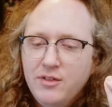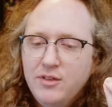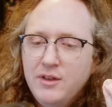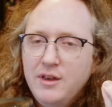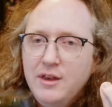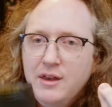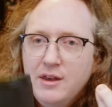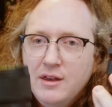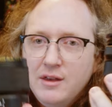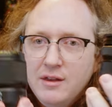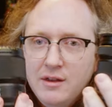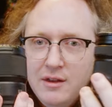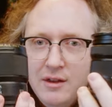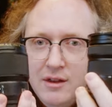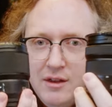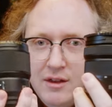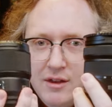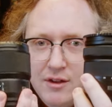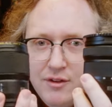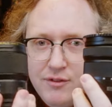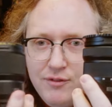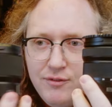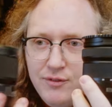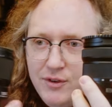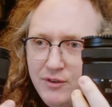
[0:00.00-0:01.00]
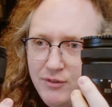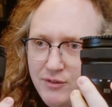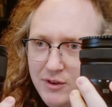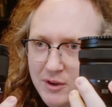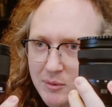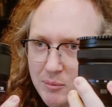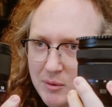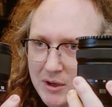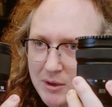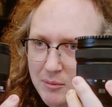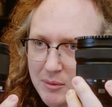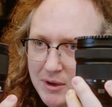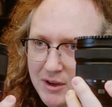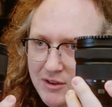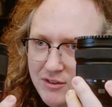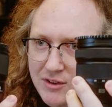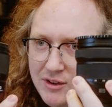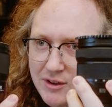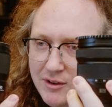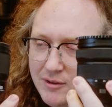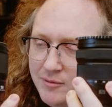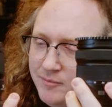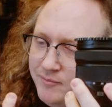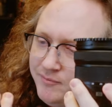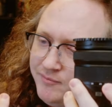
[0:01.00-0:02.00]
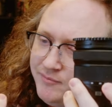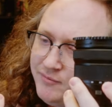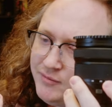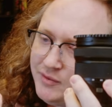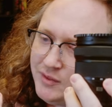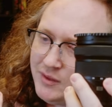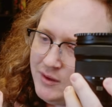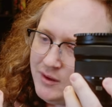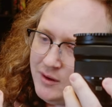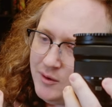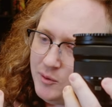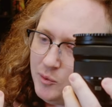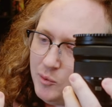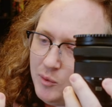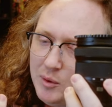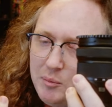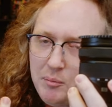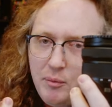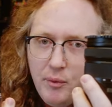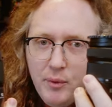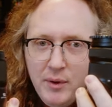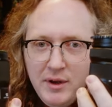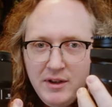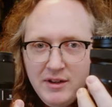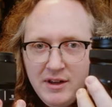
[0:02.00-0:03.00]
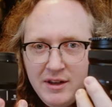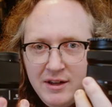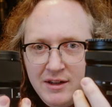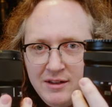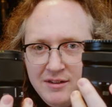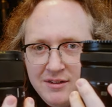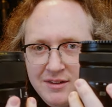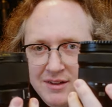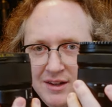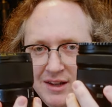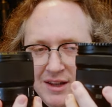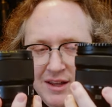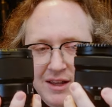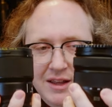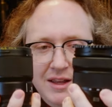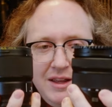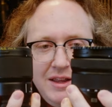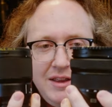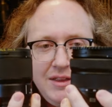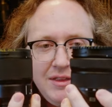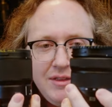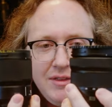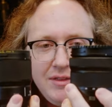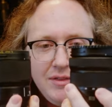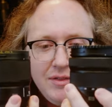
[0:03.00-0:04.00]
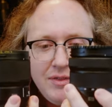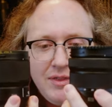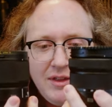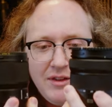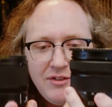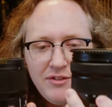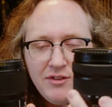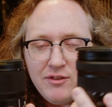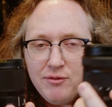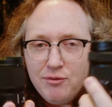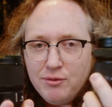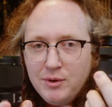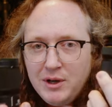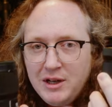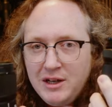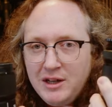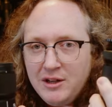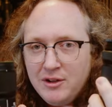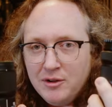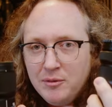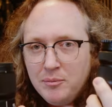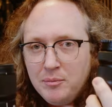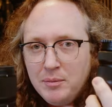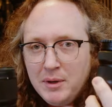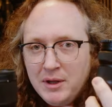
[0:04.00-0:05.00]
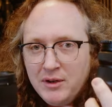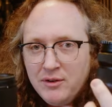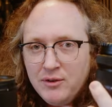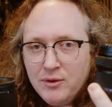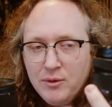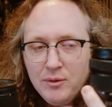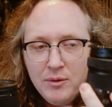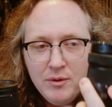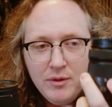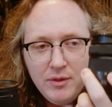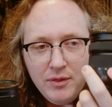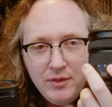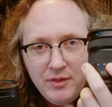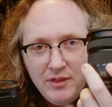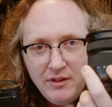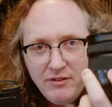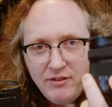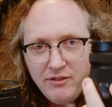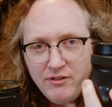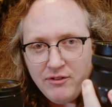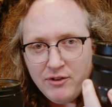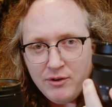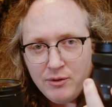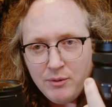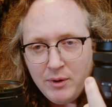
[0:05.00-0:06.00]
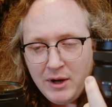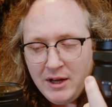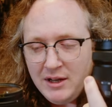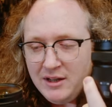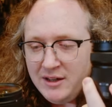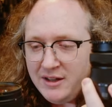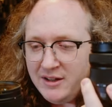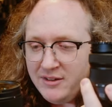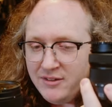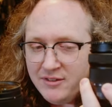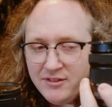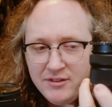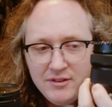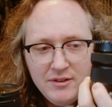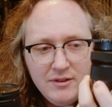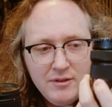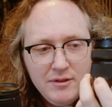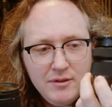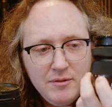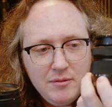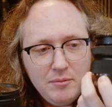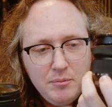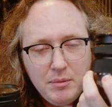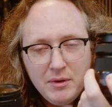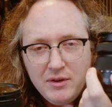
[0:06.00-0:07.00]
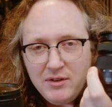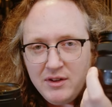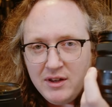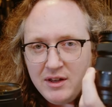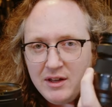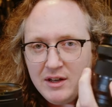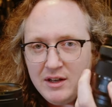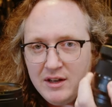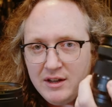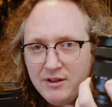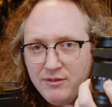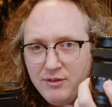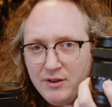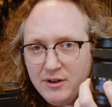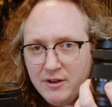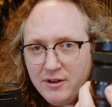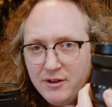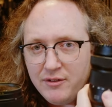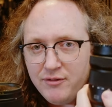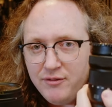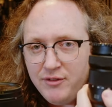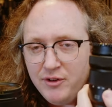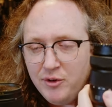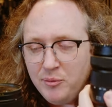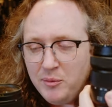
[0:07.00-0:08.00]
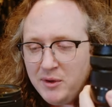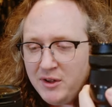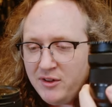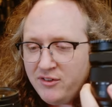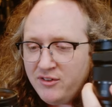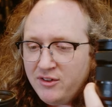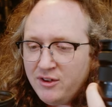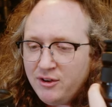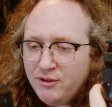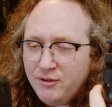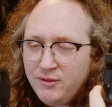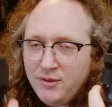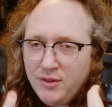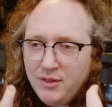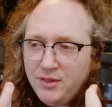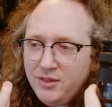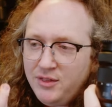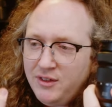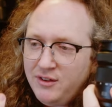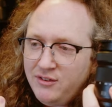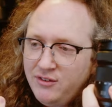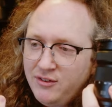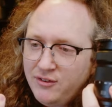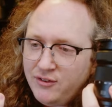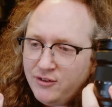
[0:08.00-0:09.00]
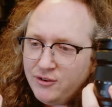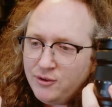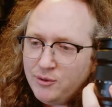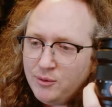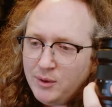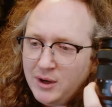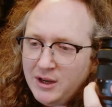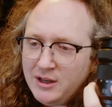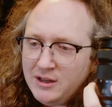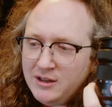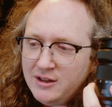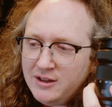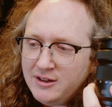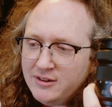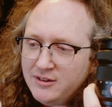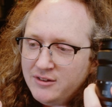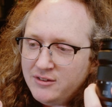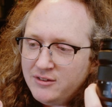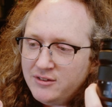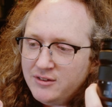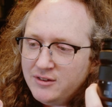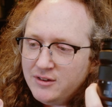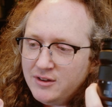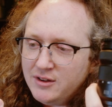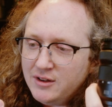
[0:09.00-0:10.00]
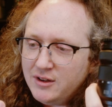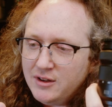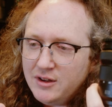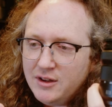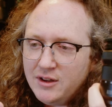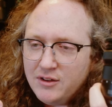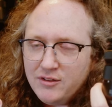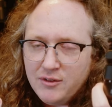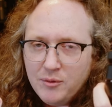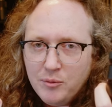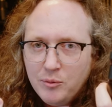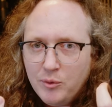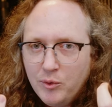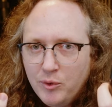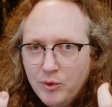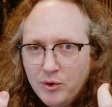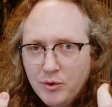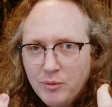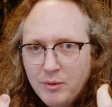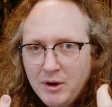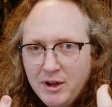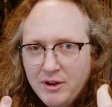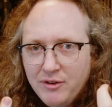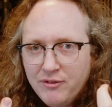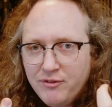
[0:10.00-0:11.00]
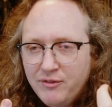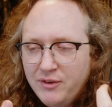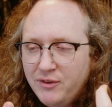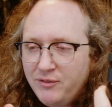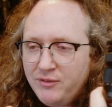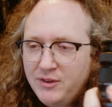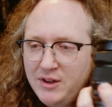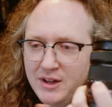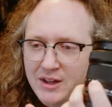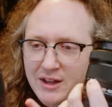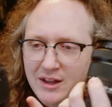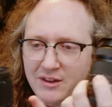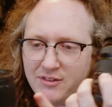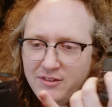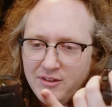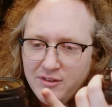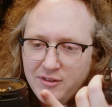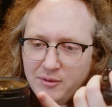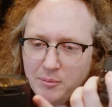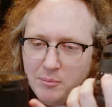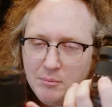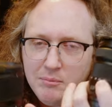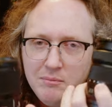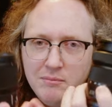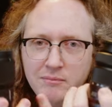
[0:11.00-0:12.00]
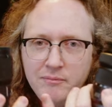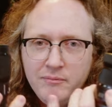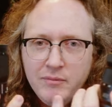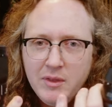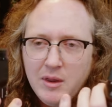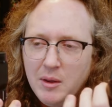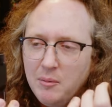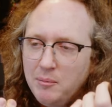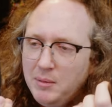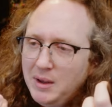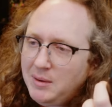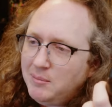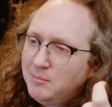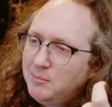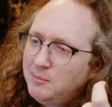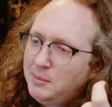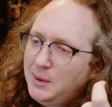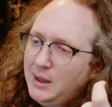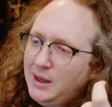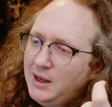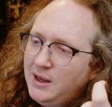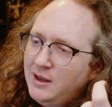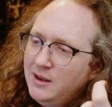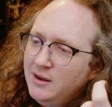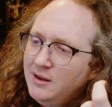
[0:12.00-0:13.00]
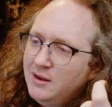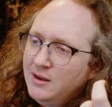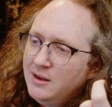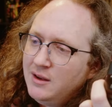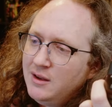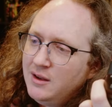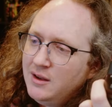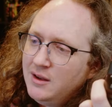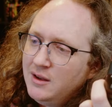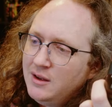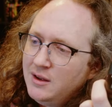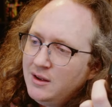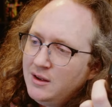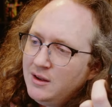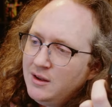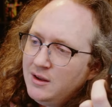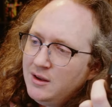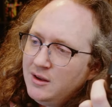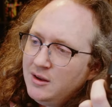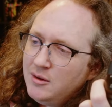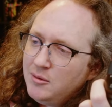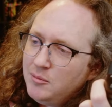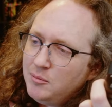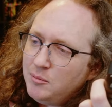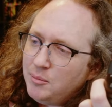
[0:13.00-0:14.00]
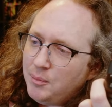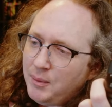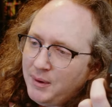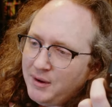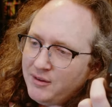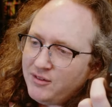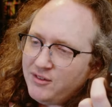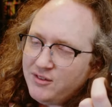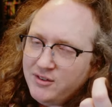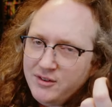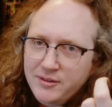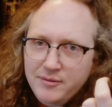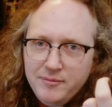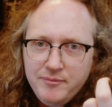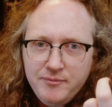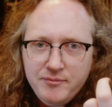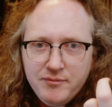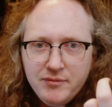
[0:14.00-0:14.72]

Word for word: the fifty millimeter one point eight, that's a really good bundle. This is a great lens, particularly if you like filming yourself. This is a great lens as a walk around fifty. Yes, it's a, a bit big, but